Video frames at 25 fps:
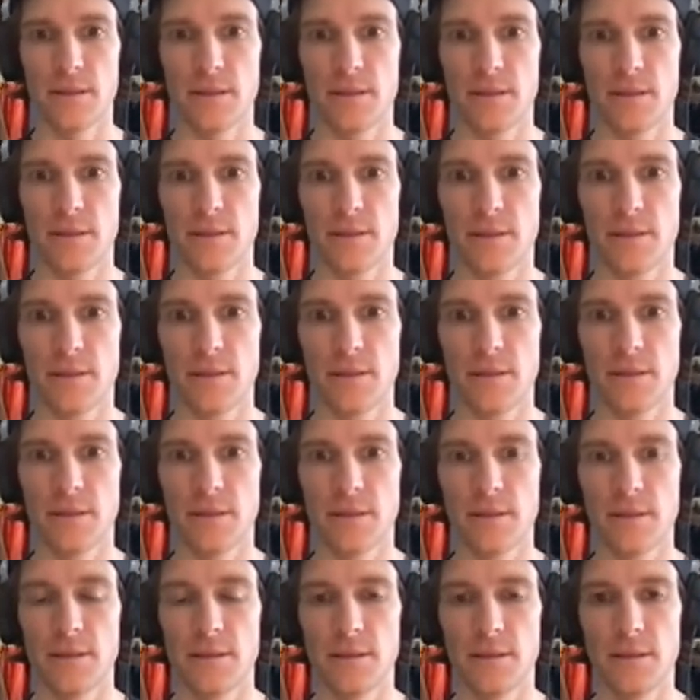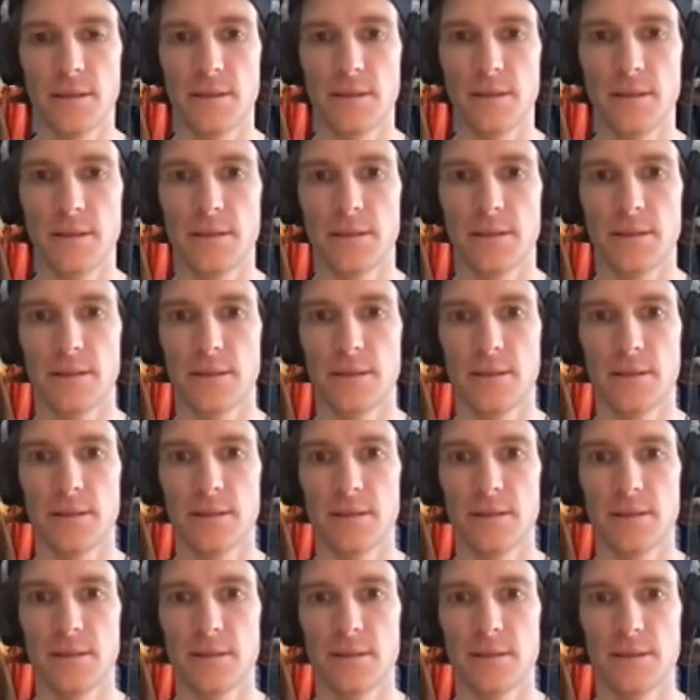
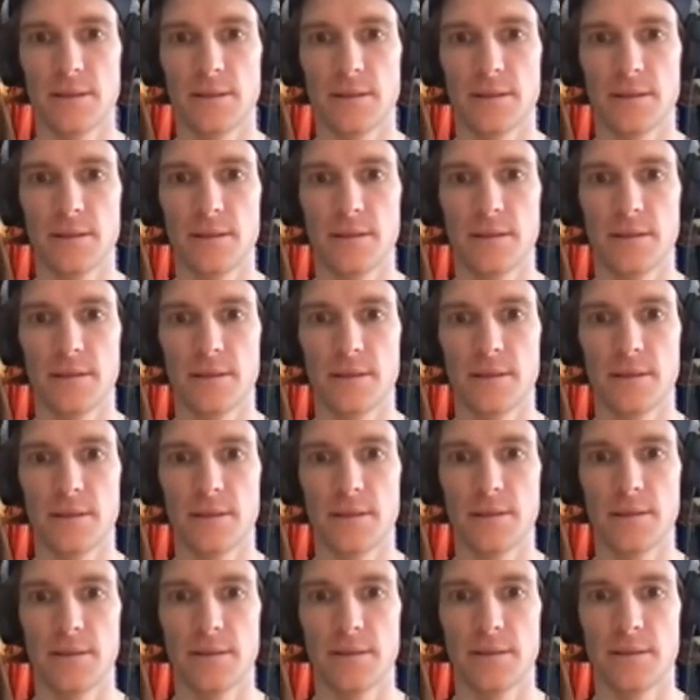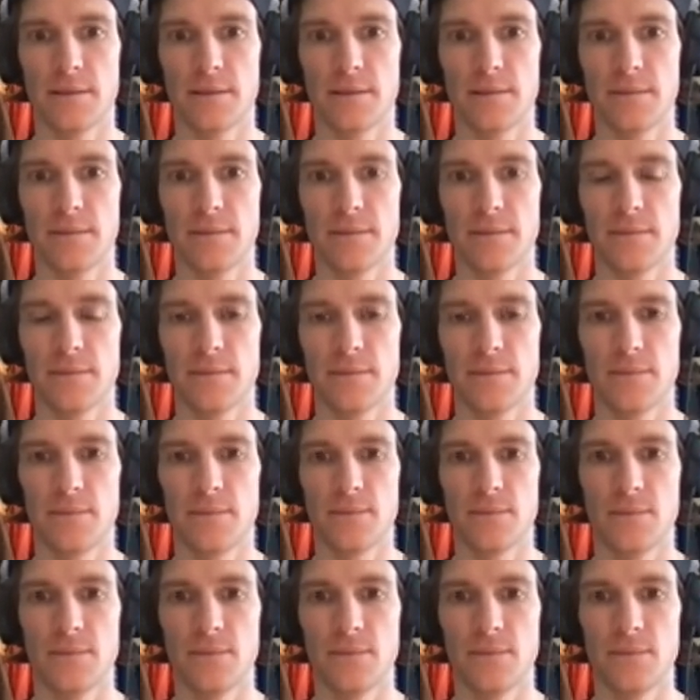
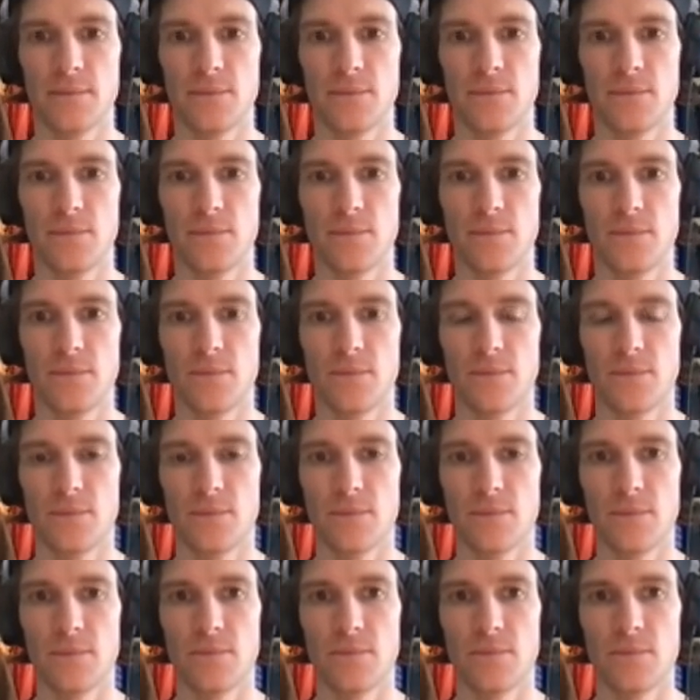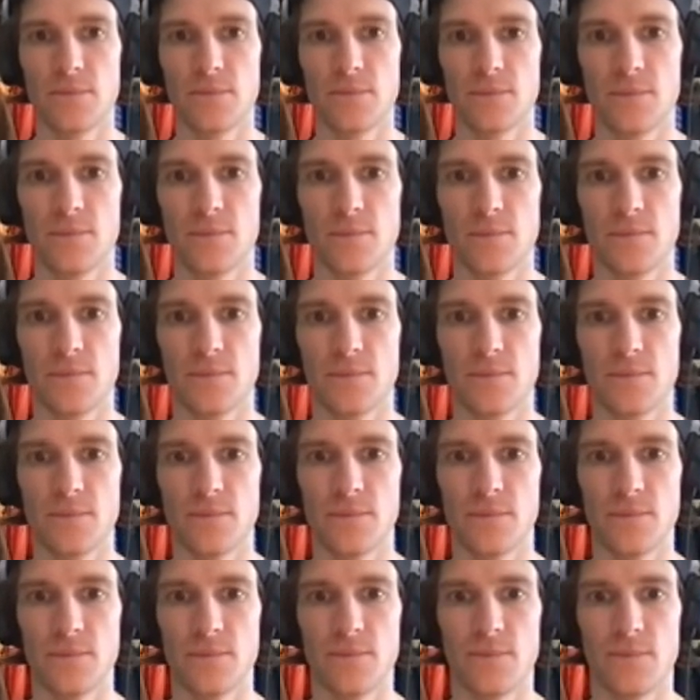
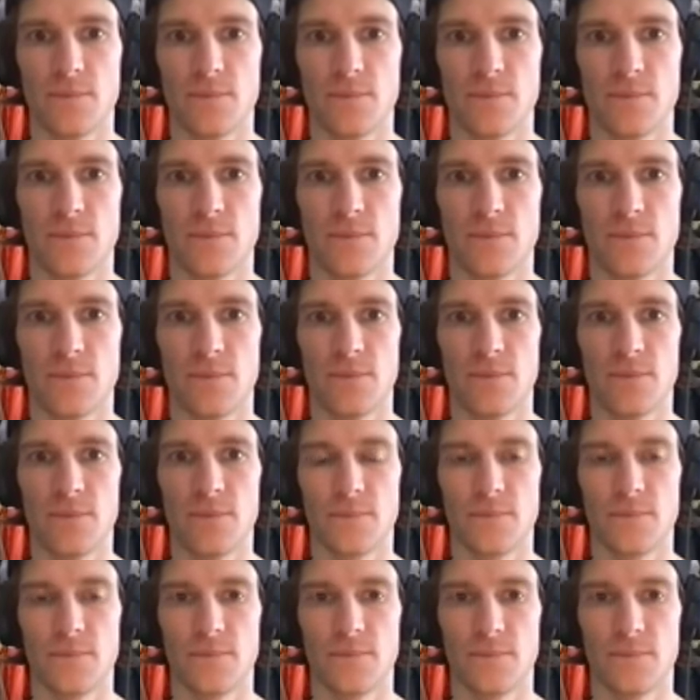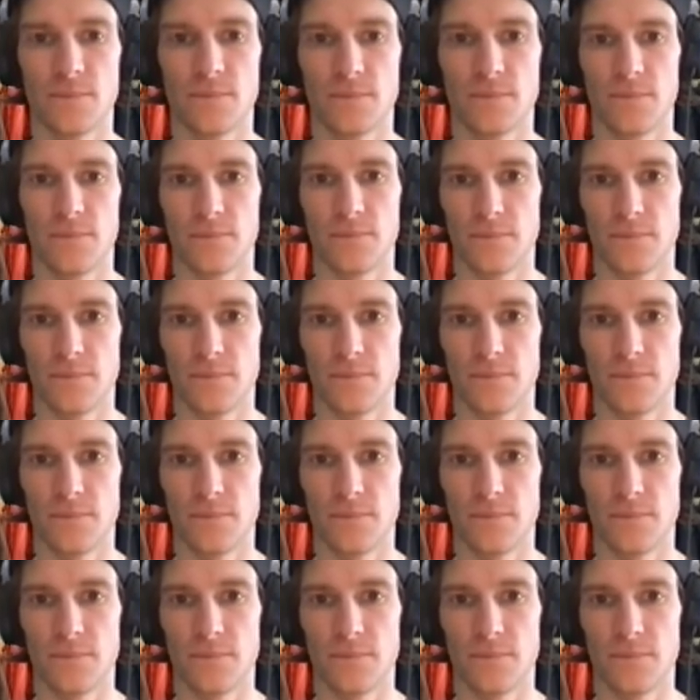The person shown says nothing.